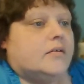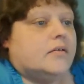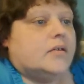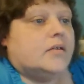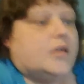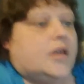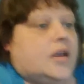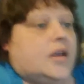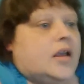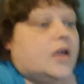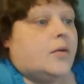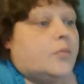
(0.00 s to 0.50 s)

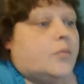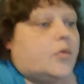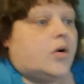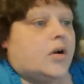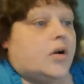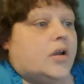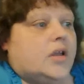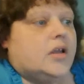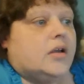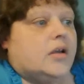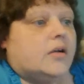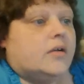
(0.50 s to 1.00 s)
camera
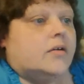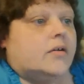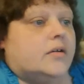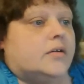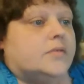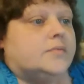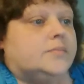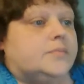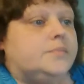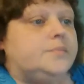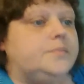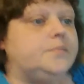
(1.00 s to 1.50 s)
here.
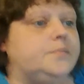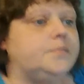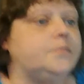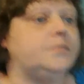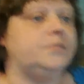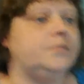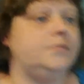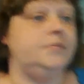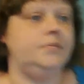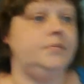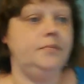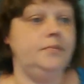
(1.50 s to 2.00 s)
Let
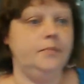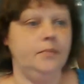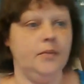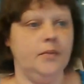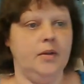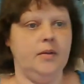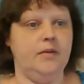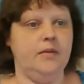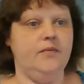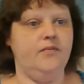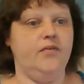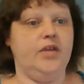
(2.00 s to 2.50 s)

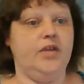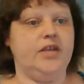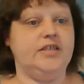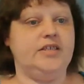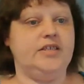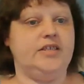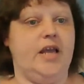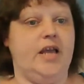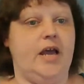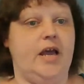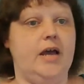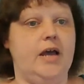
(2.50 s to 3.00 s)
me fix
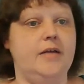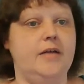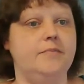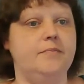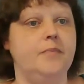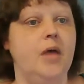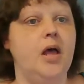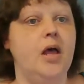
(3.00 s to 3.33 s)
that.